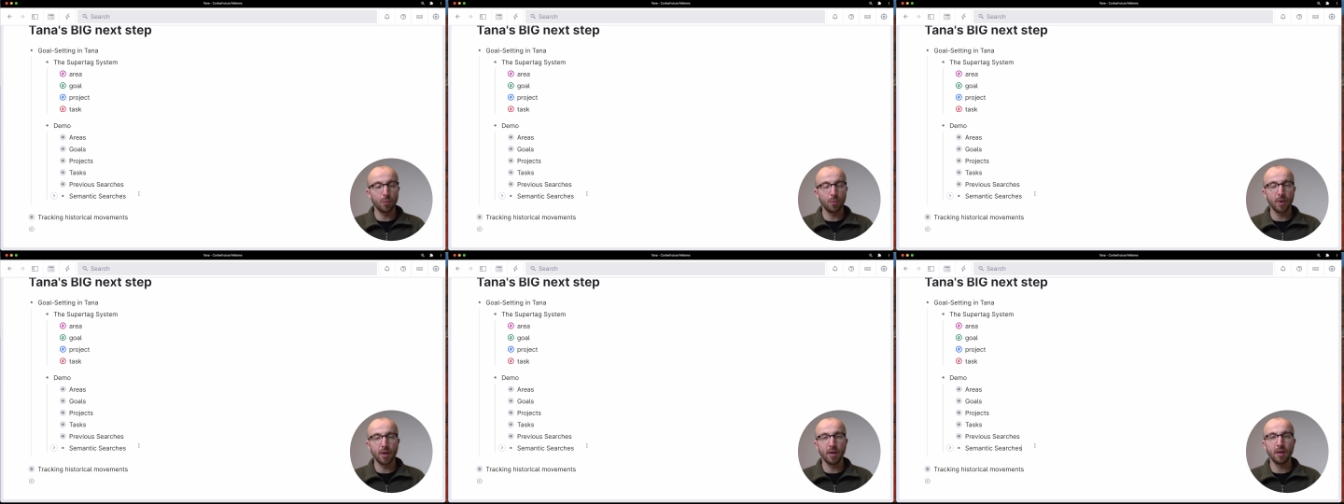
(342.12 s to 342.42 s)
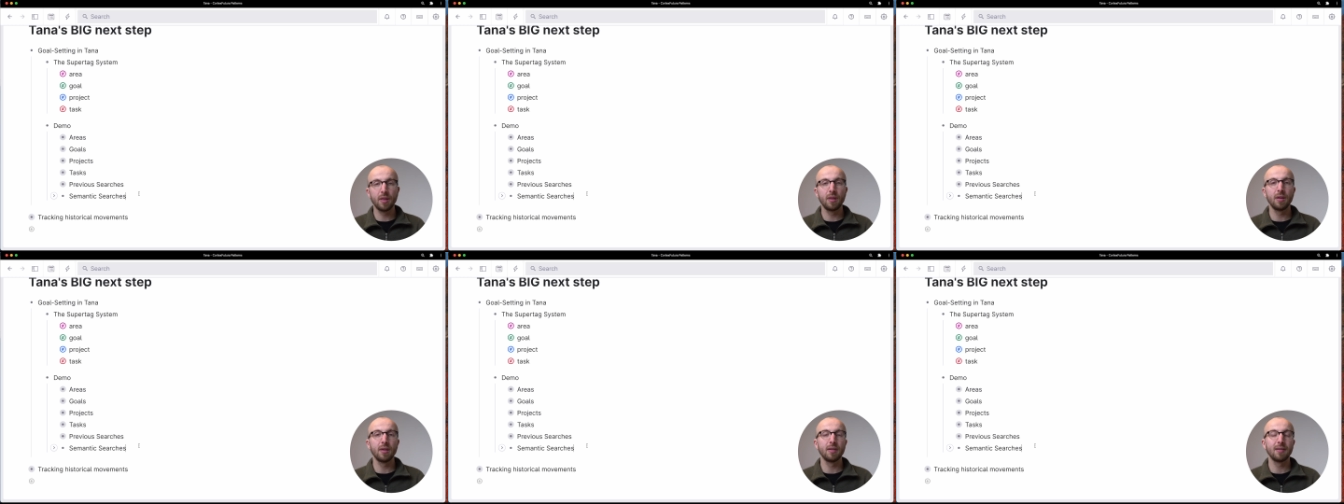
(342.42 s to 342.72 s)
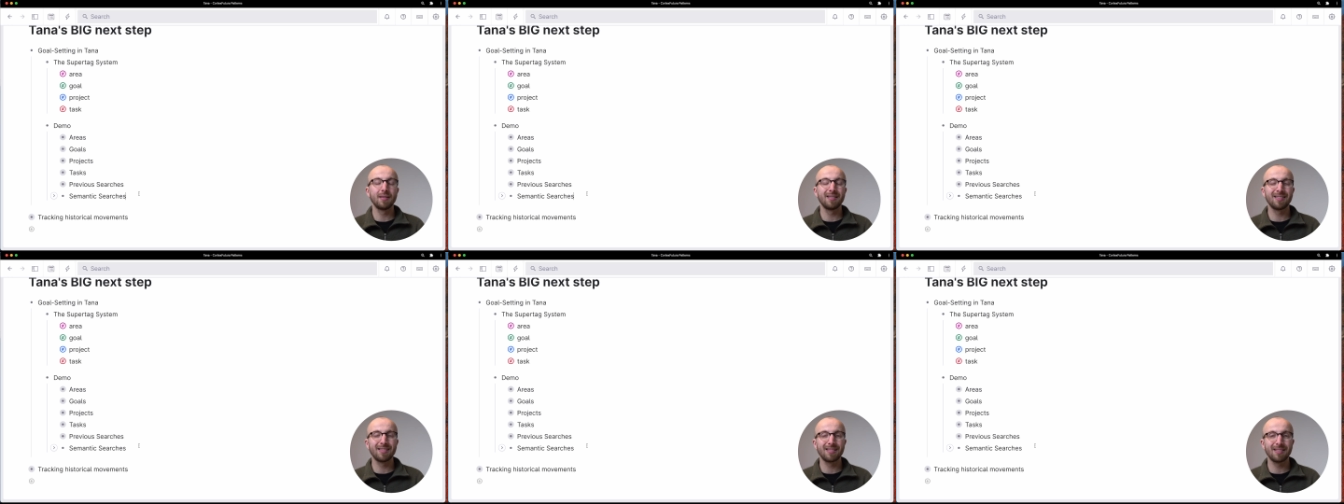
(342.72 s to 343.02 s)
with
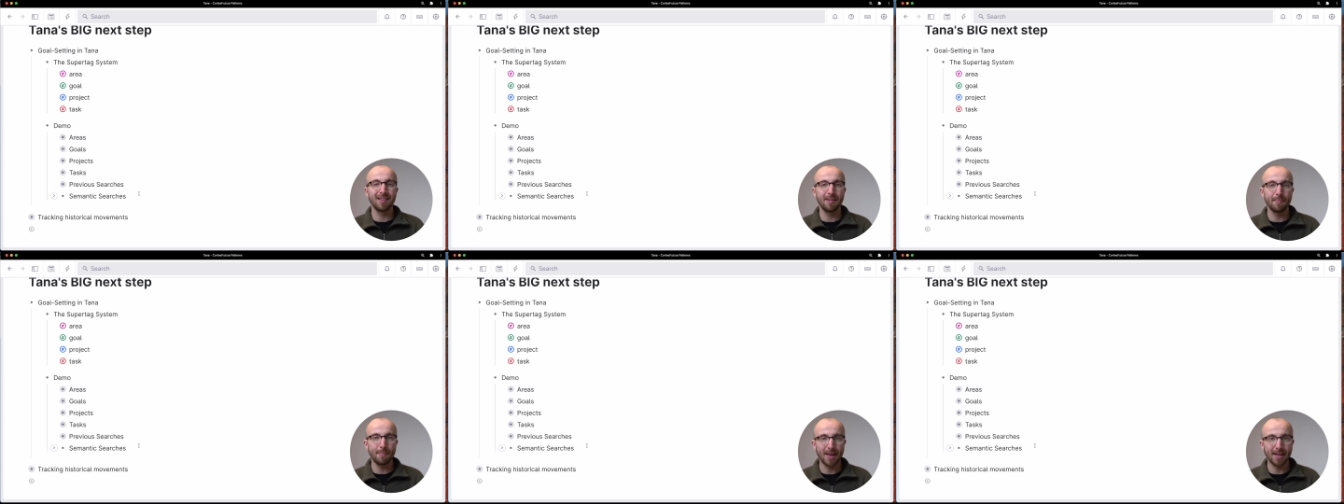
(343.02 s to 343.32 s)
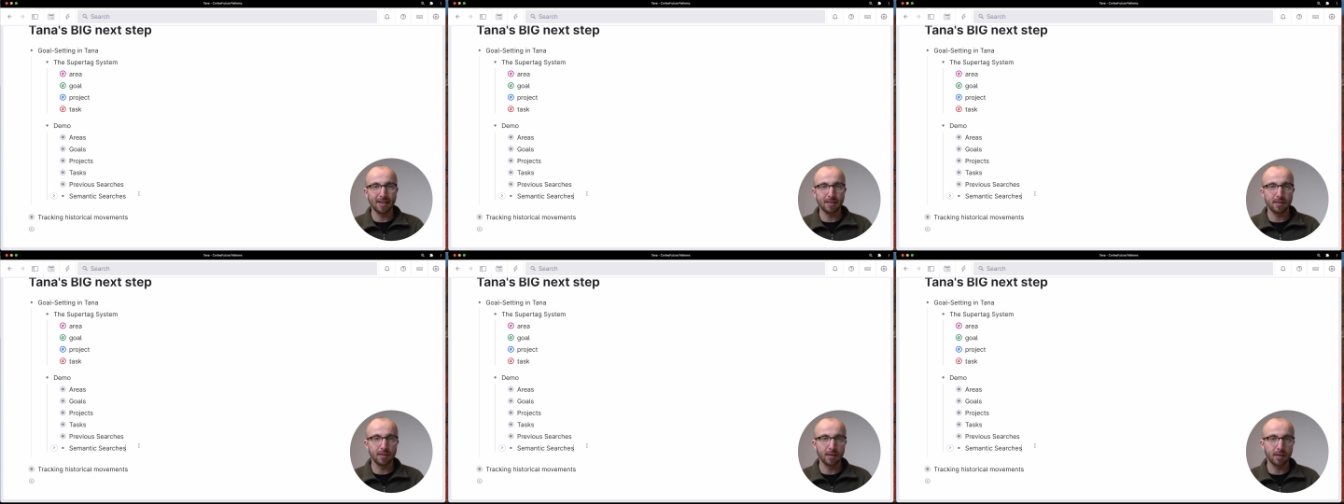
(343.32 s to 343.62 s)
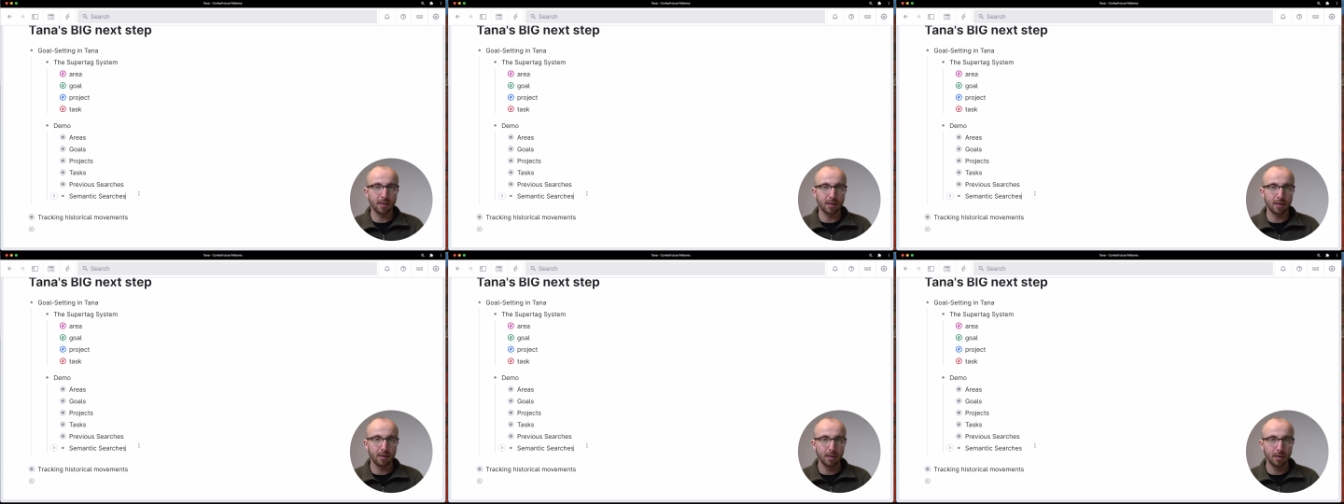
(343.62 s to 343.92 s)

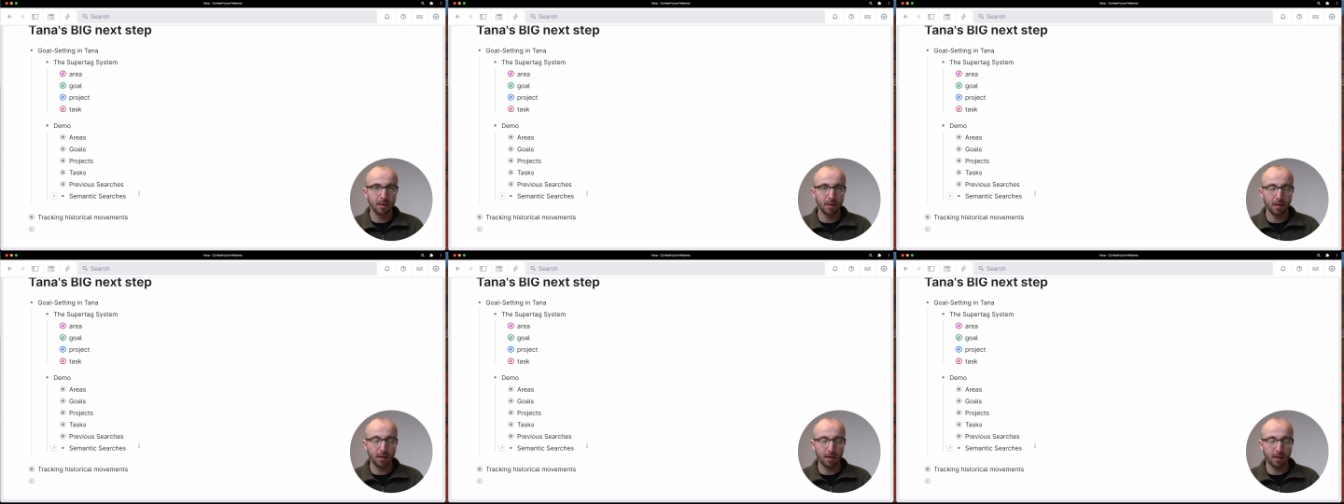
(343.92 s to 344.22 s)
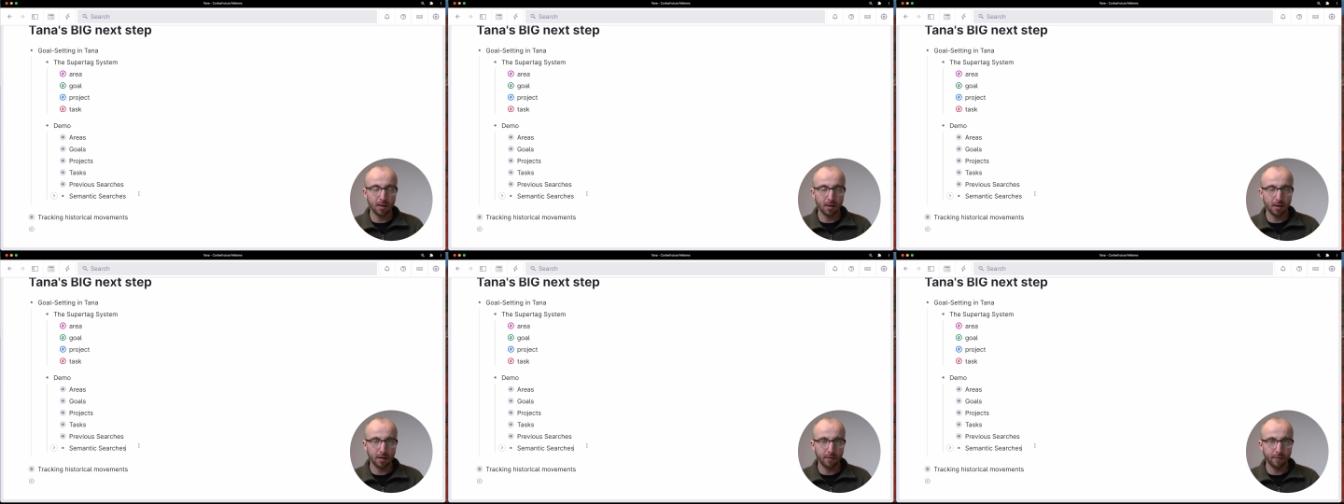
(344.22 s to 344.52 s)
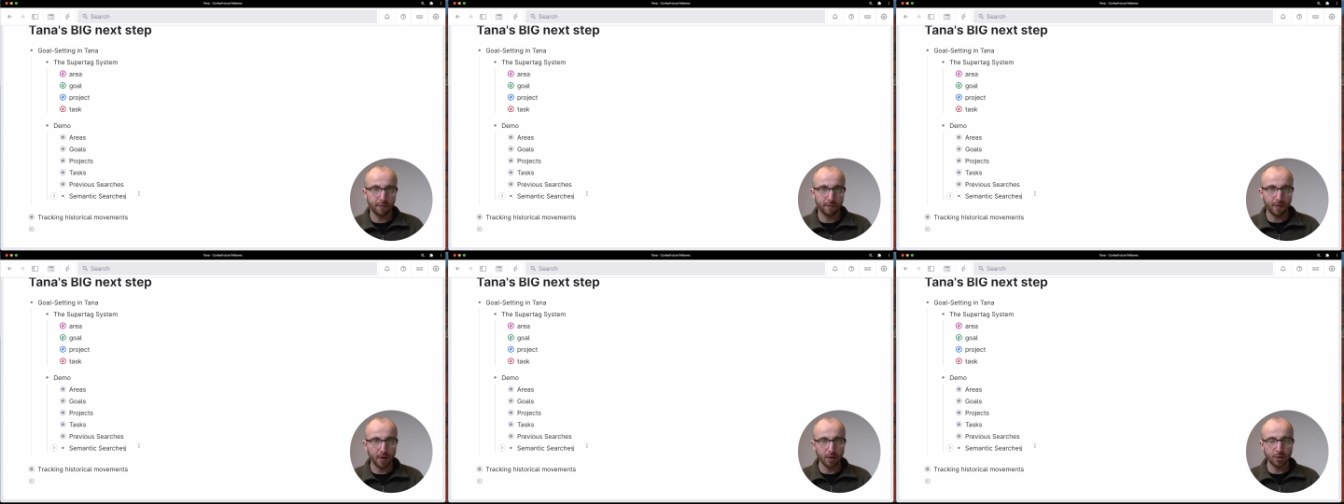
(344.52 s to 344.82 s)
semantic uh,
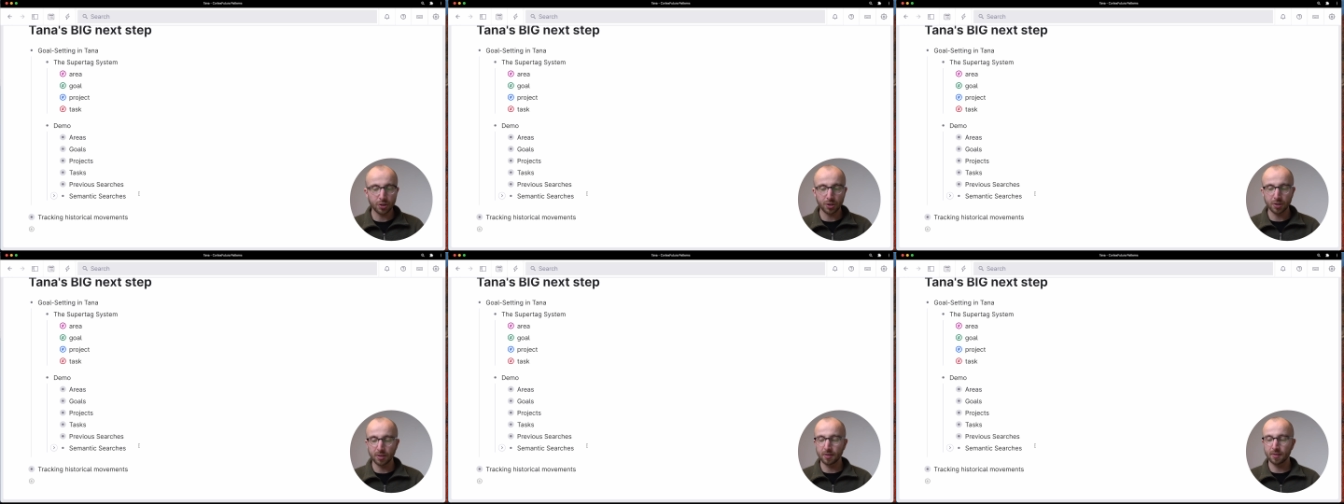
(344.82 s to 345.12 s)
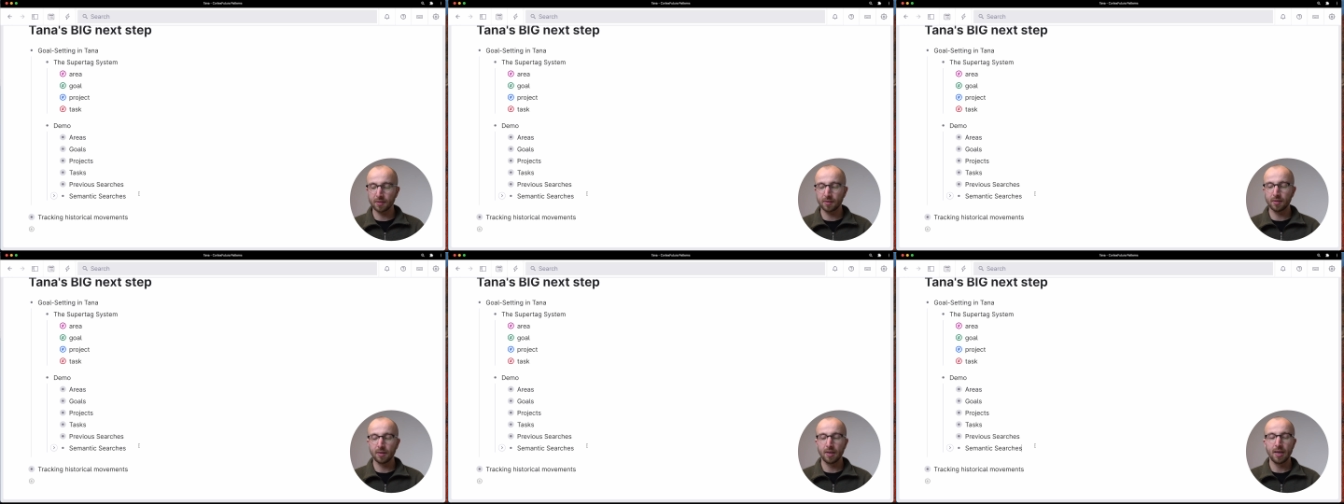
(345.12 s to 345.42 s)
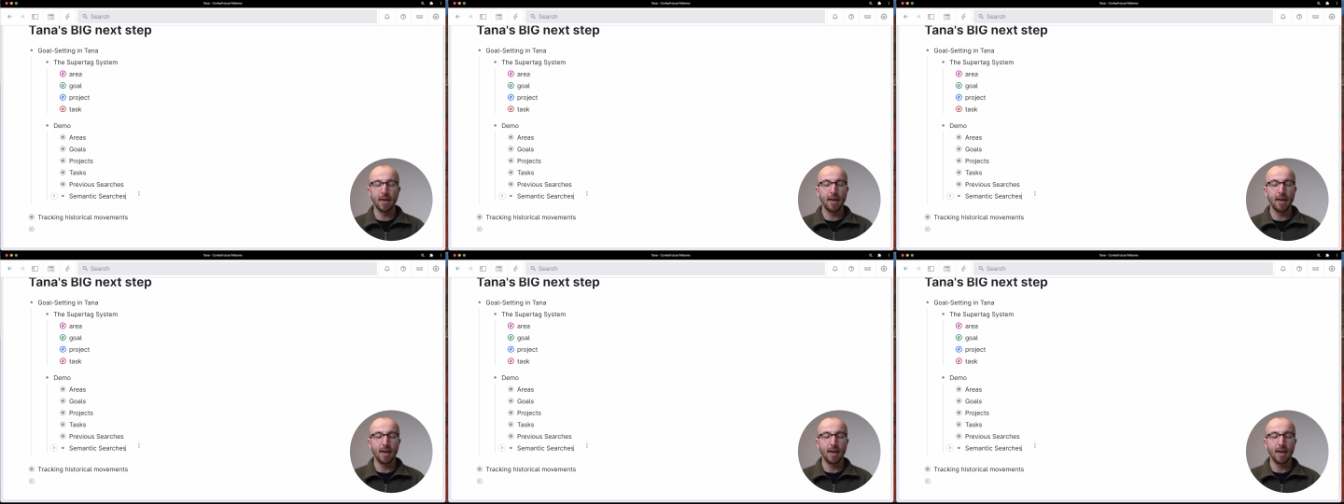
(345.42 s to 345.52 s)
functions